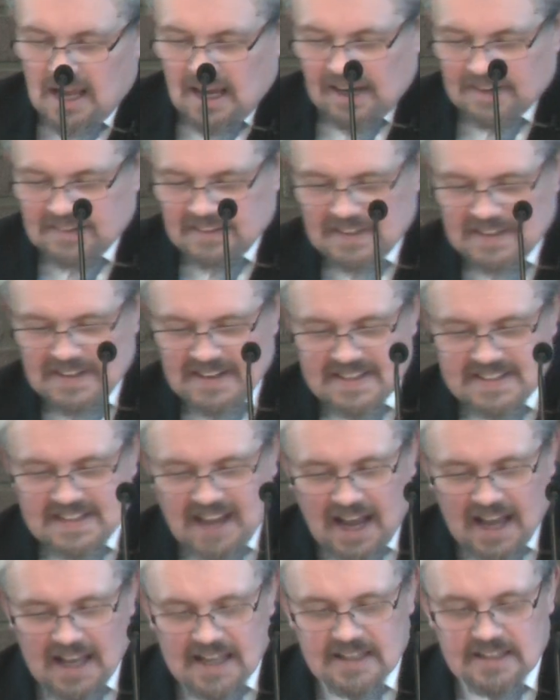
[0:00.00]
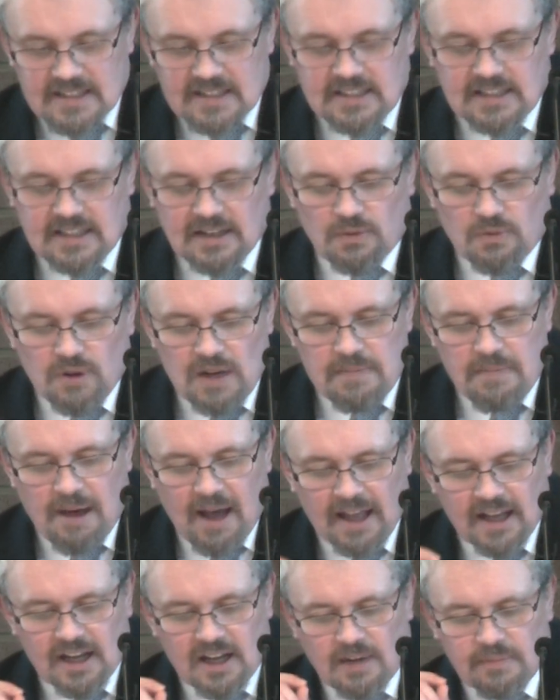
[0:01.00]
And he desires that we
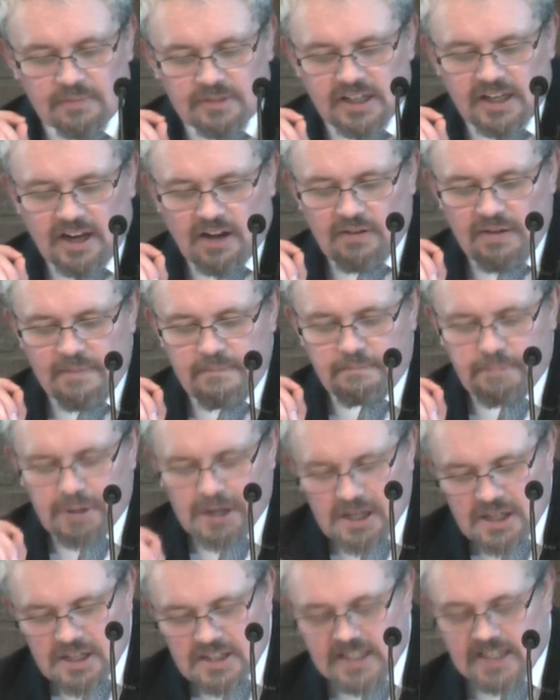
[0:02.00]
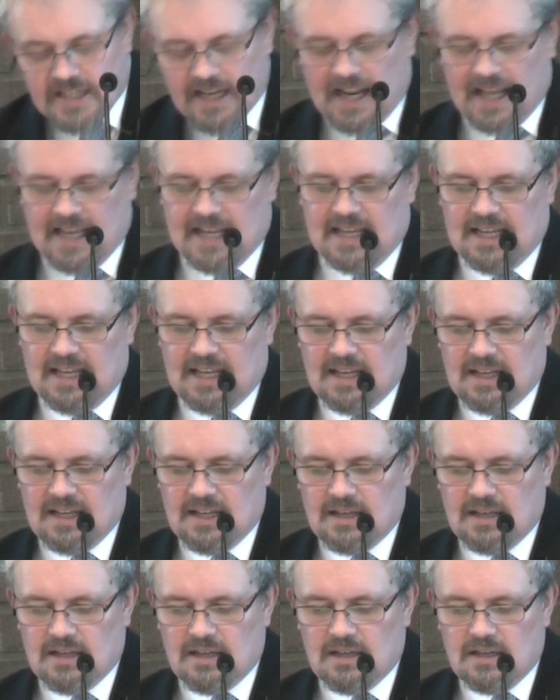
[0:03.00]
might come to know him personally
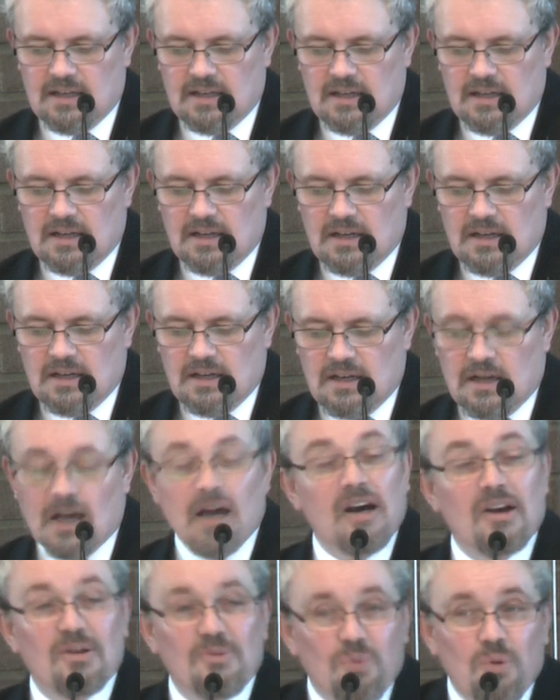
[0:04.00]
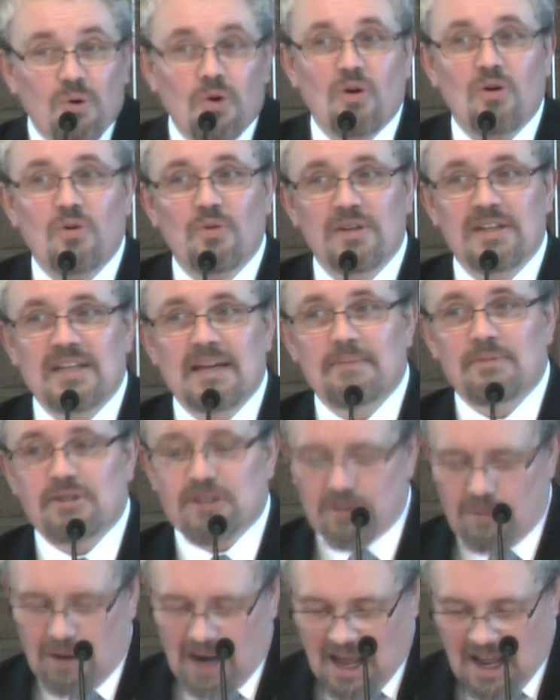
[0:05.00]
and walk with him
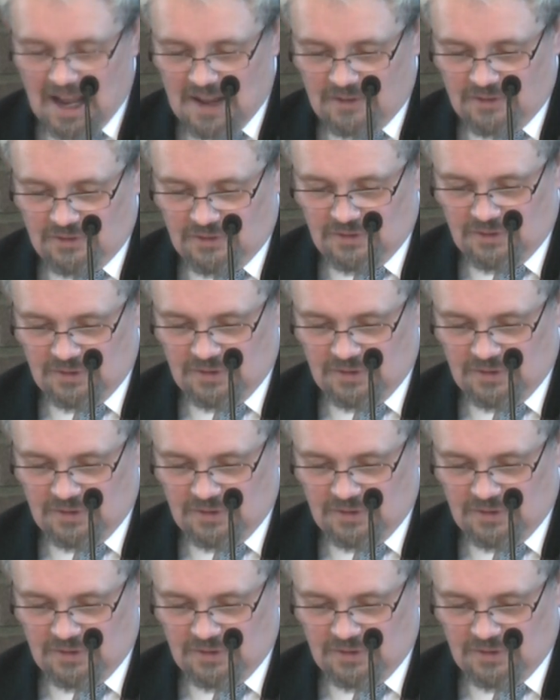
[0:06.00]
through life.